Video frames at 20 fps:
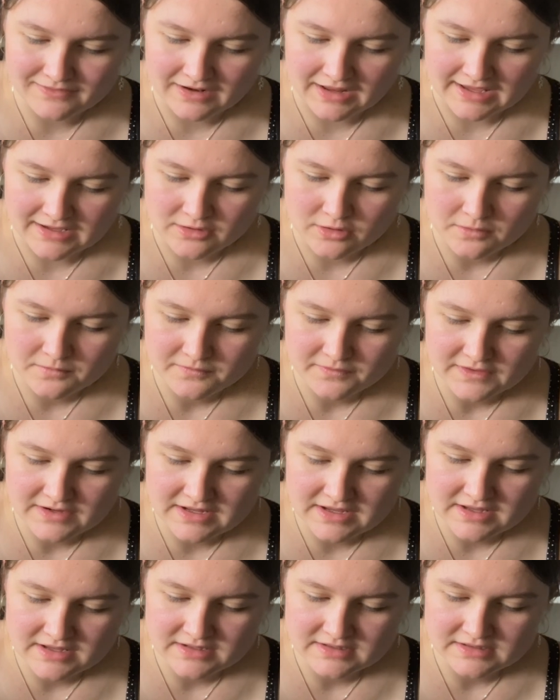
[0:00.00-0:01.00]

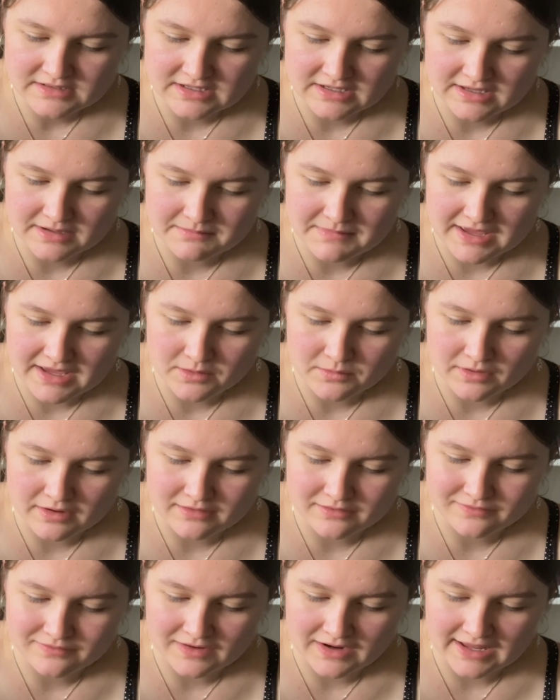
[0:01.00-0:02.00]
confidence, you can make
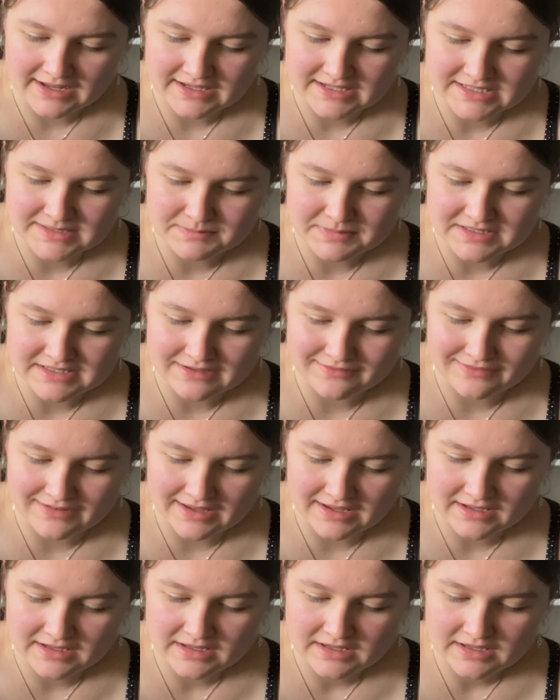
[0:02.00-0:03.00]
one for like a
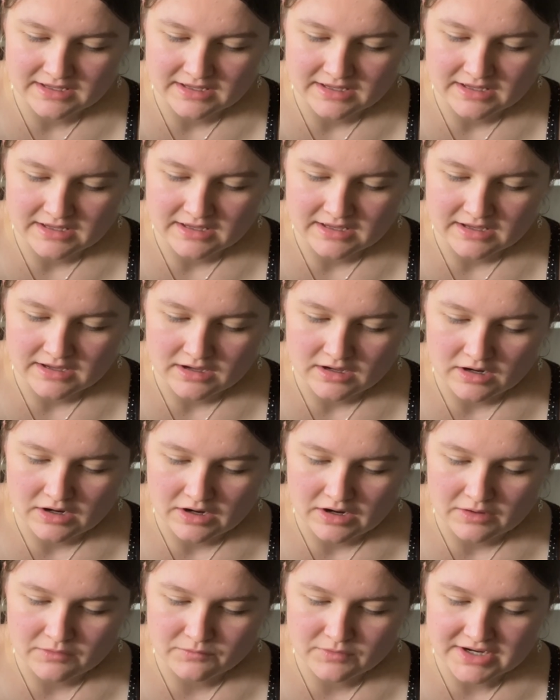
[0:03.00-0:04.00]
specific
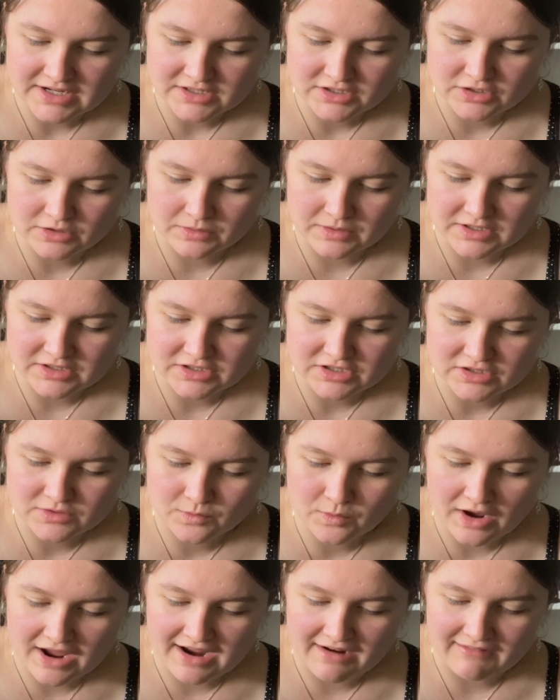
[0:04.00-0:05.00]
ritual and just
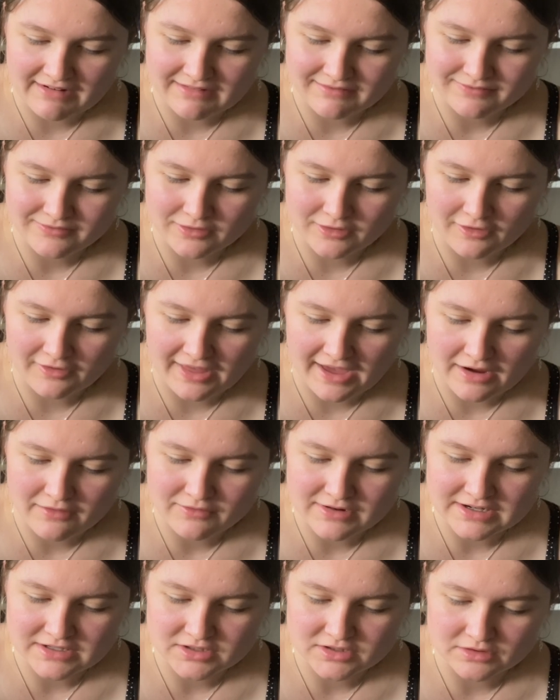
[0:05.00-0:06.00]
wear it for that
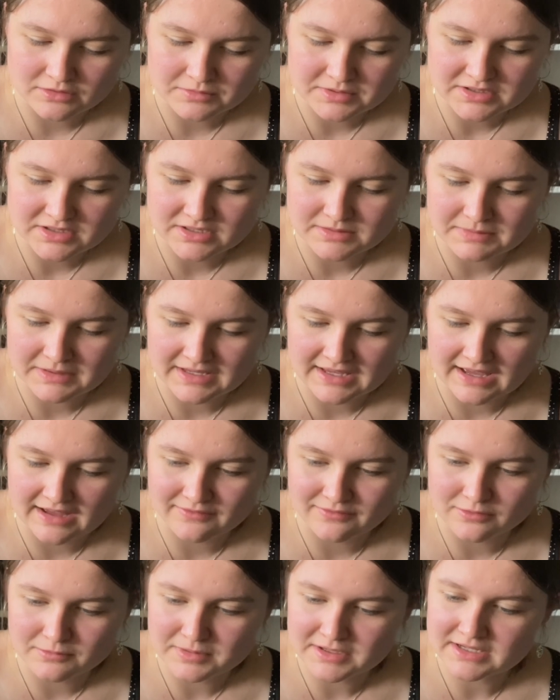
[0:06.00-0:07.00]
ritual, but just be
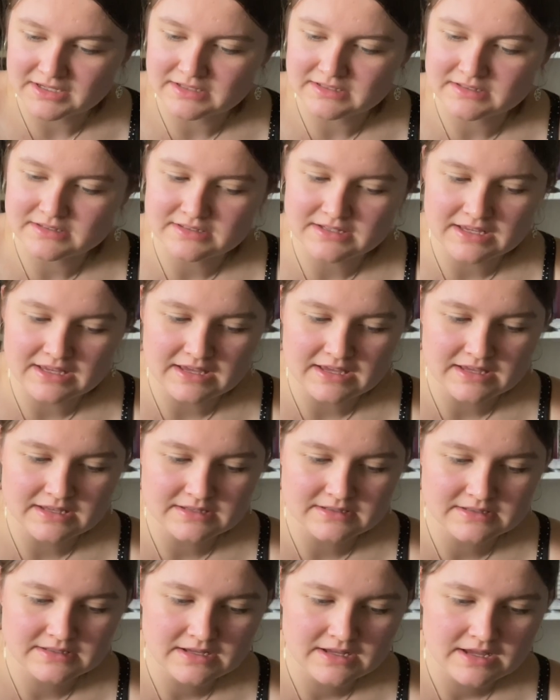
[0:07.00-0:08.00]
careful because
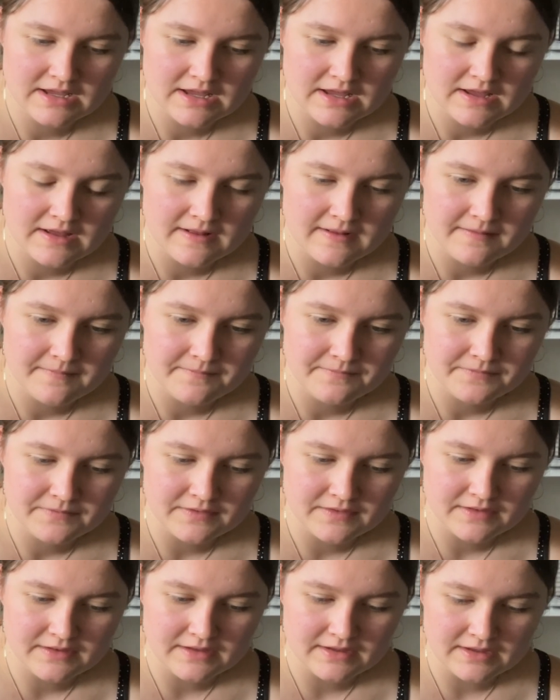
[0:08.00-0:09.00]
it
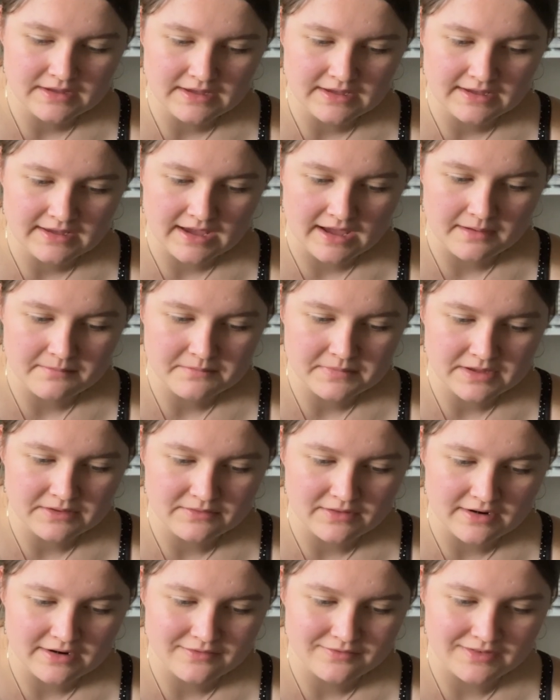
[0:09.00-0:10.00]
can be
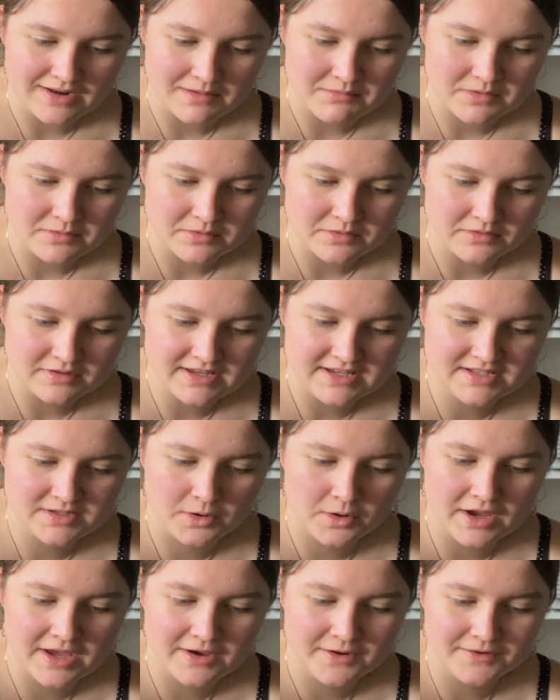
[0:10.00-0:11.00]
very flammable, this
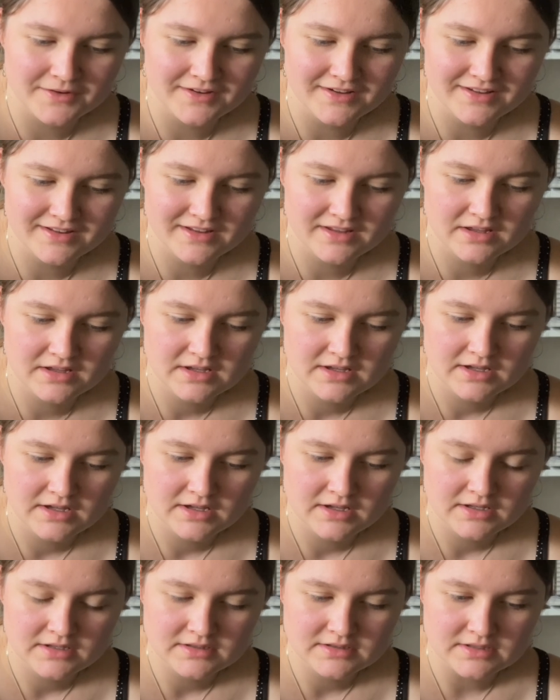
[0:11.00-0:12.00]
oil.
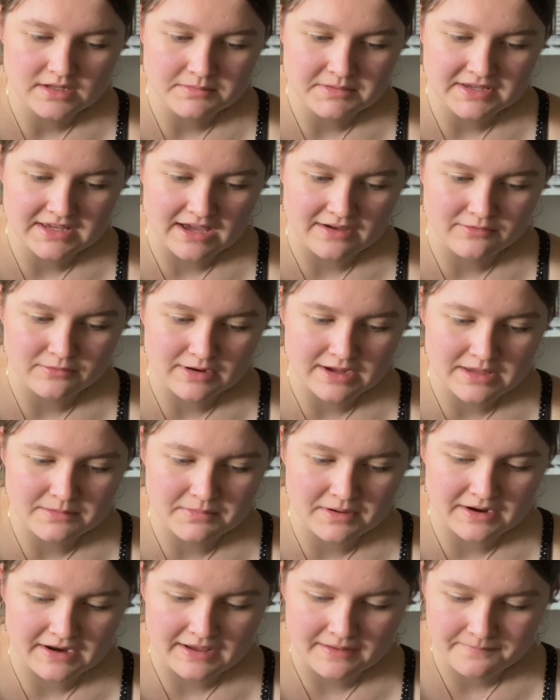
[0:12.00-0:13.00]
So be careful where you
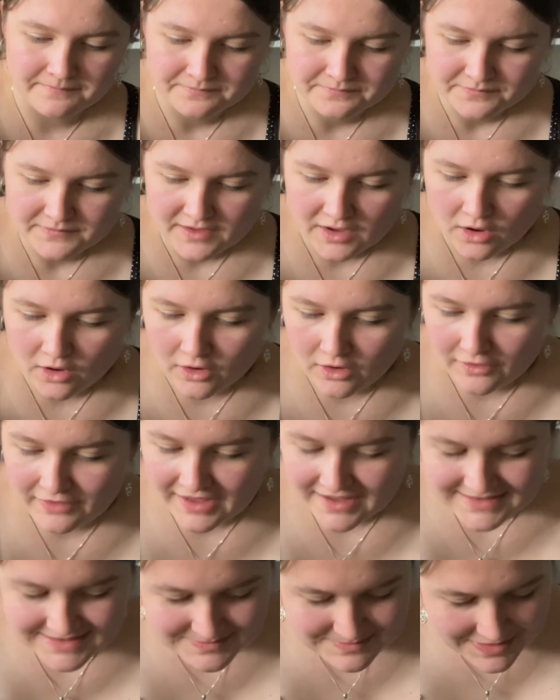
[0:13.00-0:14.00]
put it. Oh,
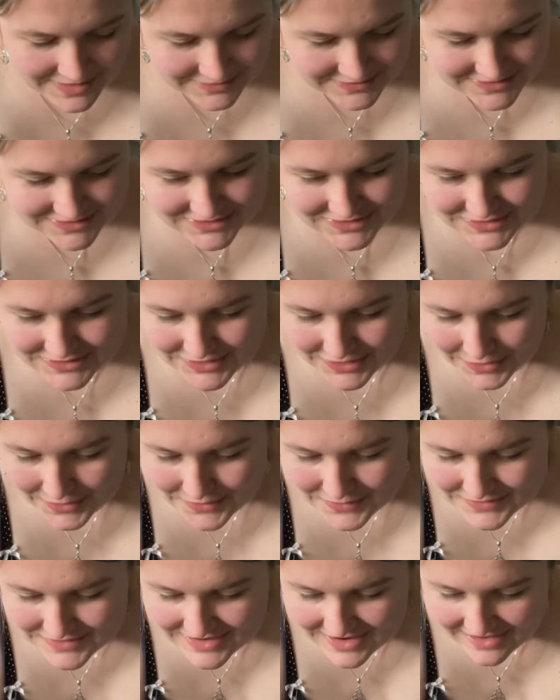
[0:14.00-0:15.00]
that smells so
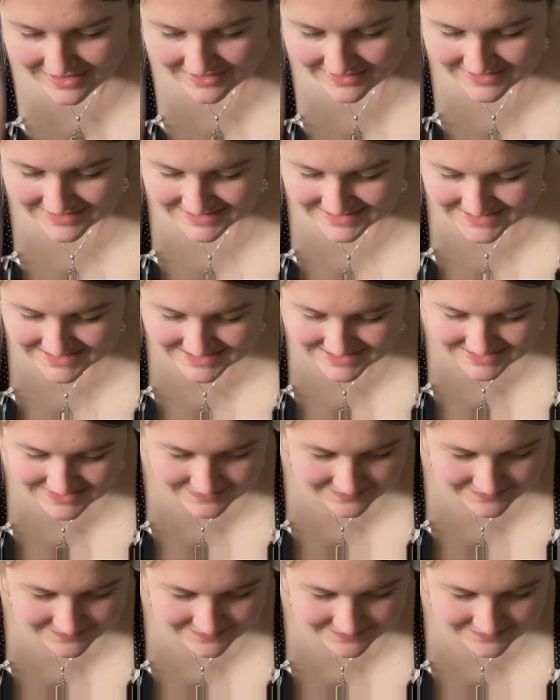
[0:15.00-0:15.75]
nice.